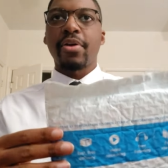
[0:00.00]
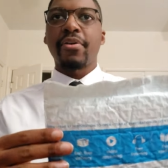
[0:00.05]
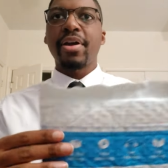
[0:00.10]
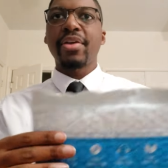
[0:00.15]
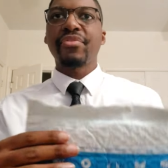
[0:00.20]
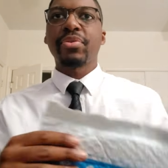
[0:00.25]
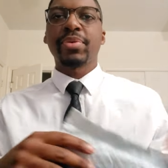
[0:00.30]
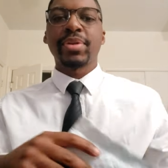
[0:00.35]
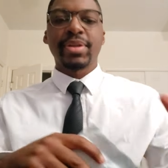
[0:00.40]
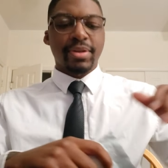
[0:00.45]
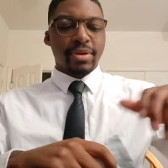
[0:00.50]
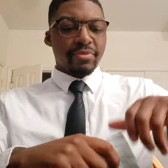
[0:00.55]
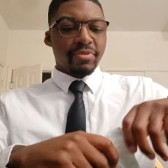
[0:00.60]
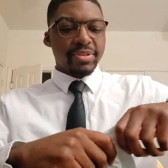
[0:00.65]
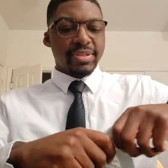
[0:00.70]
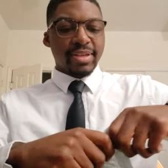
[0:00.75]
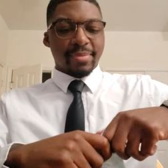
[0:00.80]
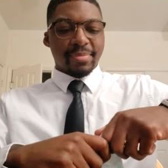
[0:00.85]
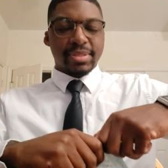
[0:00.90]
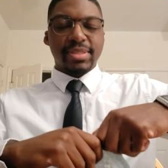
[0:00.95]
Oh hey everyone,
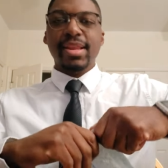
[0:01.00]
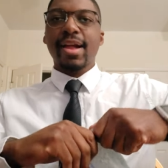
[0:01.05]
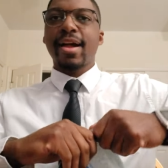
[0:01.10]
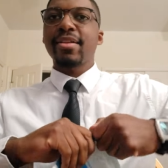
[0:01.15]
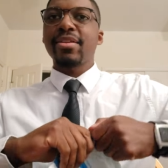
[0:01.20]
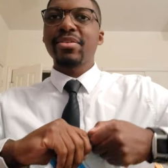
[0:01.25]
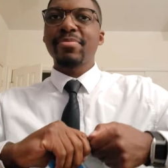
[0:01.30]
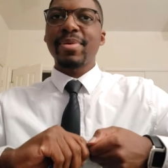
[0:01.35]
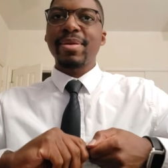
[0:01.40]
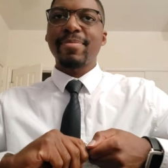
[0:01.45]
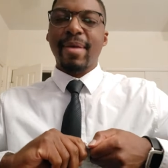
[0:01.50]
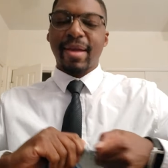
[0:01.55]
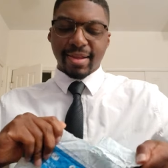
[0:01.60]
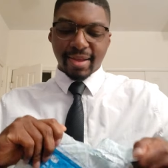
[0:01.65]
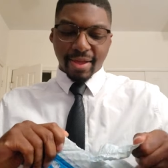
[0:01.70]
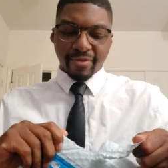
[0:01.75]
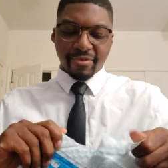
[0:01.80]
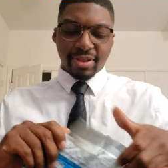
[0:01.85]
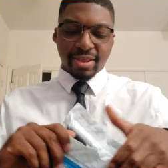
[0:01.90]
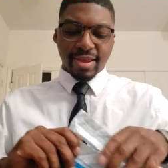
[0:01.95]
what's up? It's not a newbie
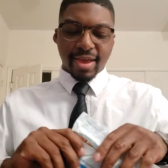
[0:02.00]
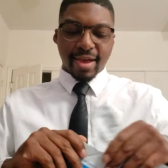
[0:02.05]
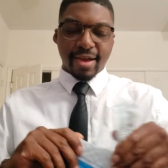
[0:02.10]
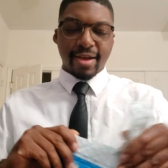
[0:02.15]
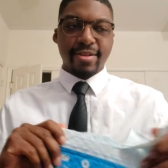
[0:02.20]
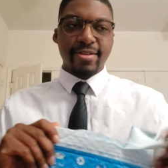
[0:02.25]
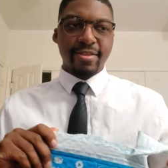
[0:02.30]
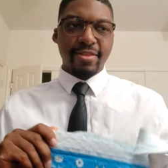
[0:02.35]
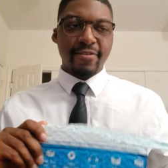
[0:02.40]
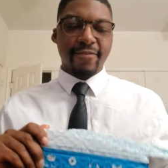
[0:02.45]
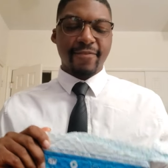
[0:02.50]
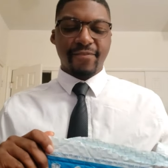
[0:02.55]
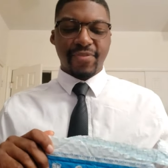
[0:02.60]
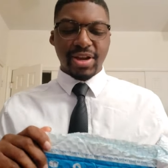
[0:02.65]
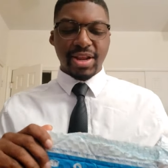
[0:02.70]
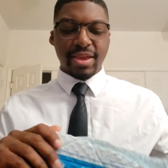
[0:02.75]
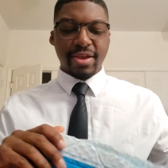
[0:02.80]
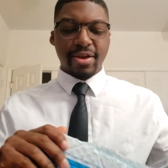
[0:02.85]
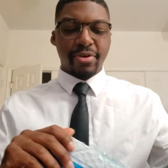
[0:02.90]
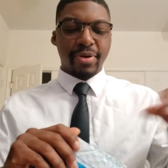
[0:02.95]
back again with yet another
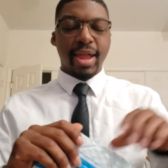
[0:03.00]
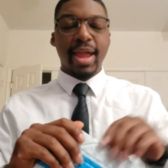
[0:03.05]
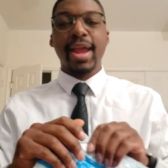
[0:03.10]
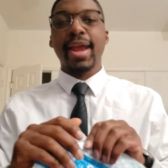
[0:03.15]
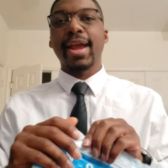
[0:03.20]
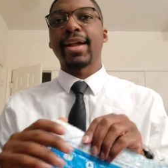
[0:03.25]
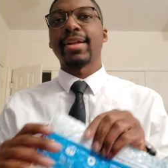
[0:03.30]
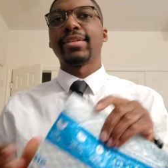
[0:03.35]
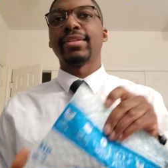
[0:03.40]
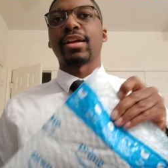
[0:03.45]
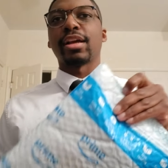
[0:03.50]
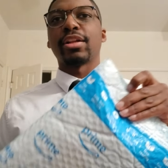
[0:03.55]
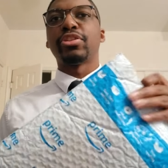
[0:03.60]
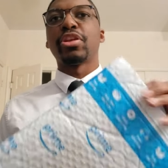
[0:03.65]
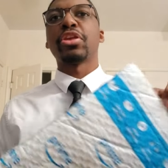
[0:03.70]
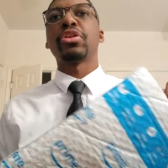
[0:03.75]
video, and